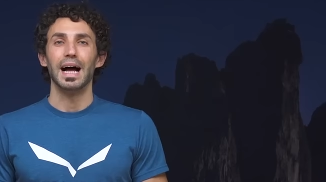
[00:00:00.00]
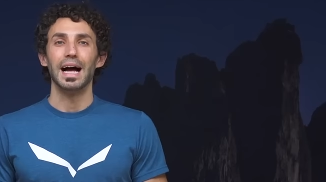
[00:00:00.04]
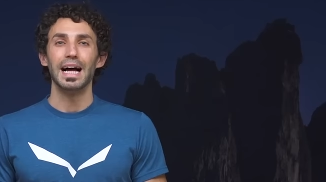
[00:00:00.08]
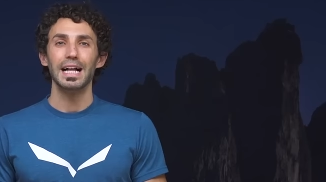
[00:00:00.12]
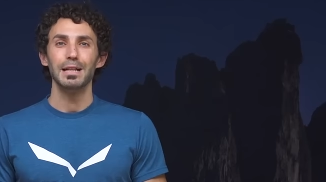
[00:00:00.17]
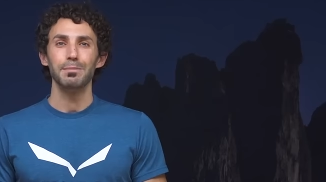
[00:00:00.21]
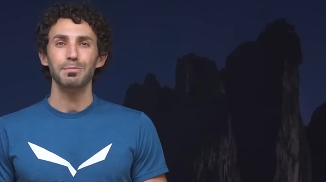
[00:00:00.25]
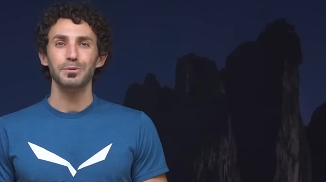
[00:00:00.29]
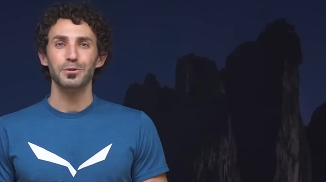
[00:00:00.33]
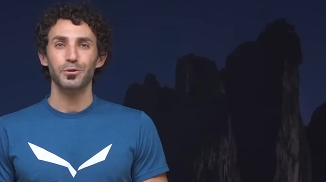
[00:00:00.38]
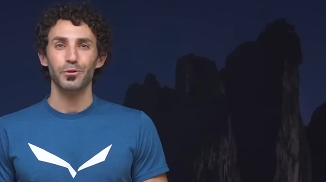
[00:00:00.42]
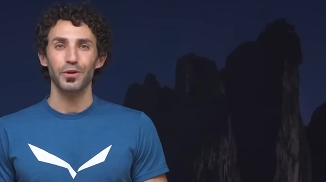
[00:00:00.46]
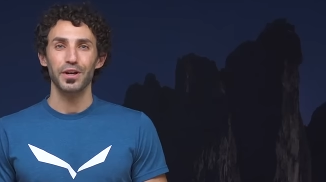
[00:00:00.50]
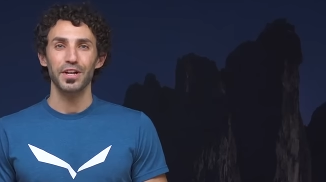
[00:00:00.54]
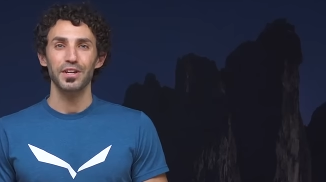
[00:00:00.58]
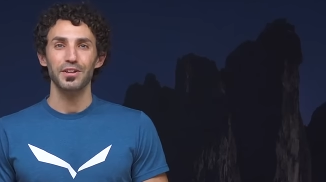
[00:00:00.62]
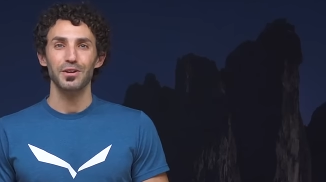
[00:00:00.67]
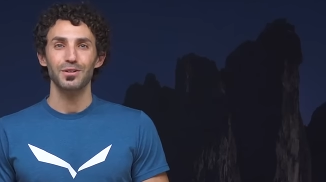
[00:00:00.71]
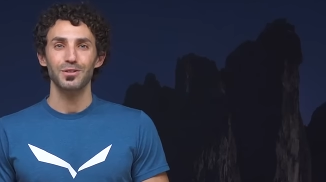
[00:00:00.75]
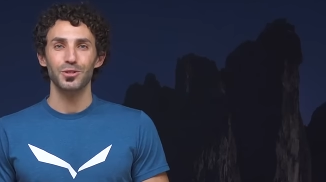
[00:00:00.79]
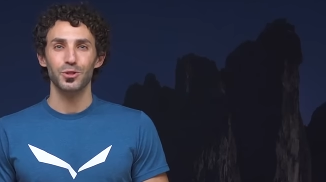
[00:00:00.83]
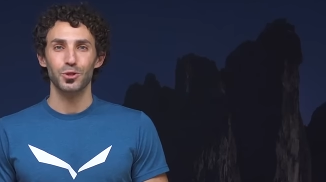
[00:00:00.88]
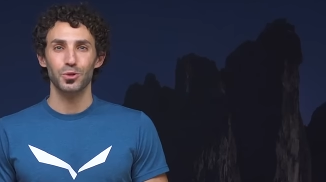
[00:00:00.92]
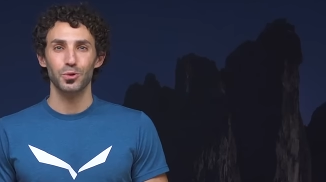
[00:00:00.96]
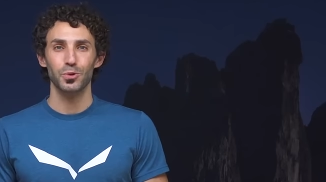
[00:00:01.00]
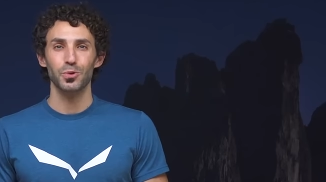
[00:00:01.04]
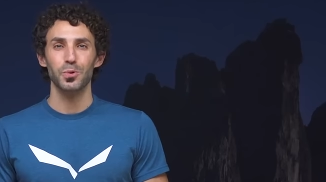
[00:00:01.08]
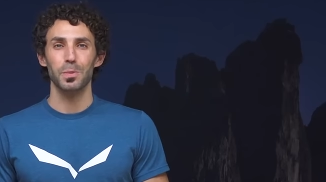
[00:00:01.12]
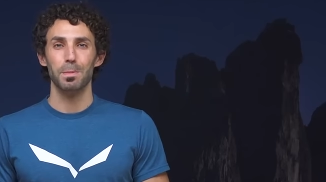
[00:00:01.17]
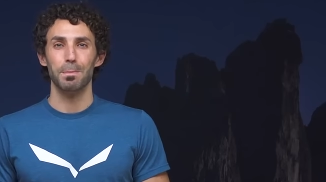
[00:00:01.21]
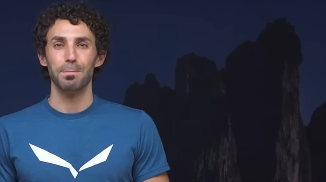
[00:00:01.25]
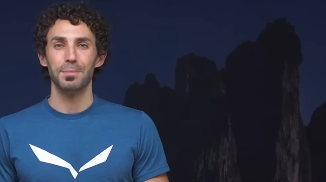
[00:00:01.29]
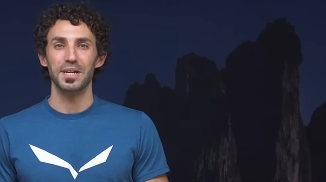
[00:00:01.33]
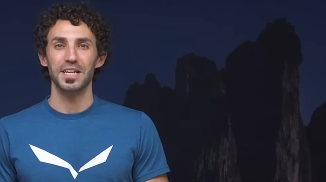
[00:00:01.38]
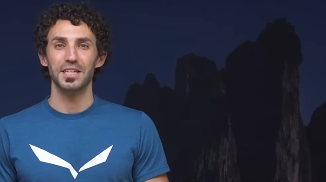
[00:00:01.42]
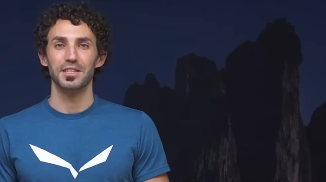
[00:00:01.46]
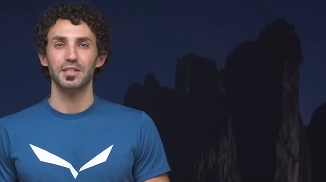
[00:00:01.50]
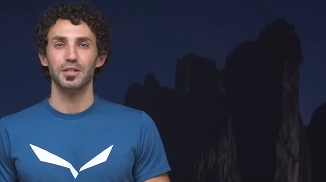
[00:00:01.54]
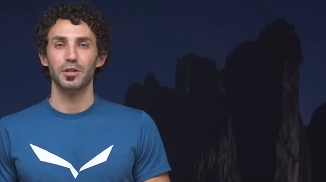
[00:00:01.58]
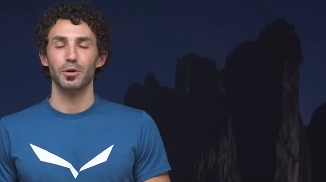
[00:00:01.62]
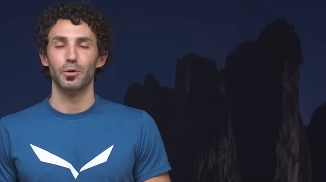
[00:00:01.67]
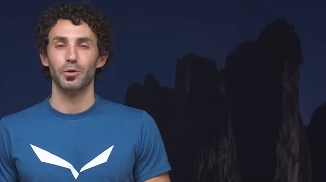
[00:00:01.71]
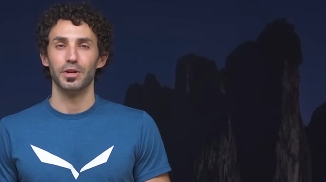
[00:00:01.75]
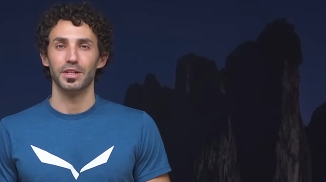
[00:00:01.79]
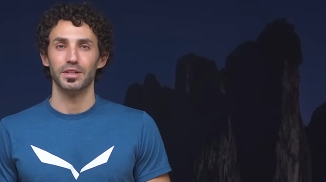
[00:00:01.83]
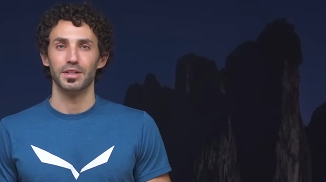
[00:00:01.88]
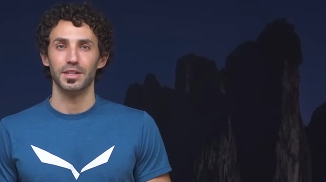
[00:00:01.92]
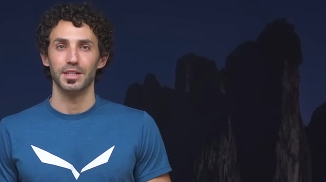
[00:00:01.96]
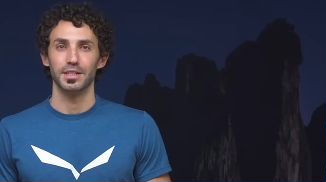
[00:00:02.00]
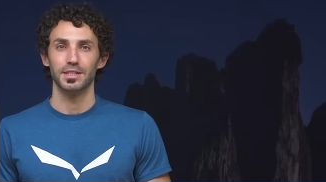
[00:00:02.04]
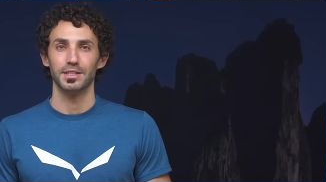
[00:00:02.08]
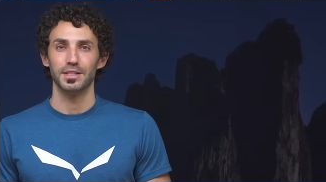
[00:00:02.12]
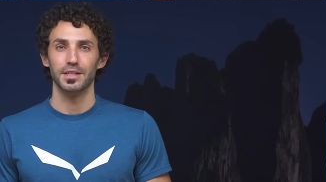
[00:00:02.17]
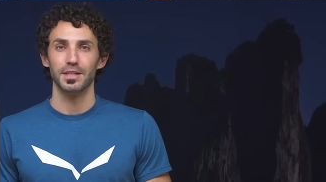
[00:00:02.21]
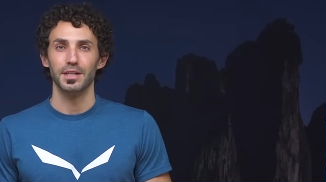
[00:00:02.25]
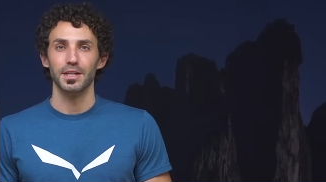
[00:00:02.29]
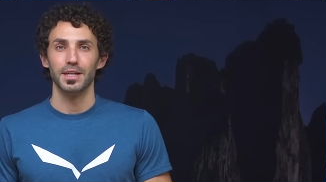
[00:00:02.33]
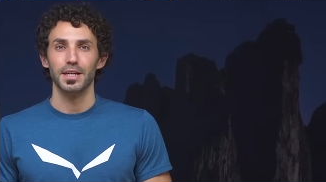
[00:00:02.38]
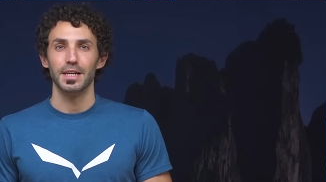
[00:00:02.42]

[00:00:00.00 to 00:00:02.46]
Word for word: Alp Trainer 2 Mid Gore-Tex.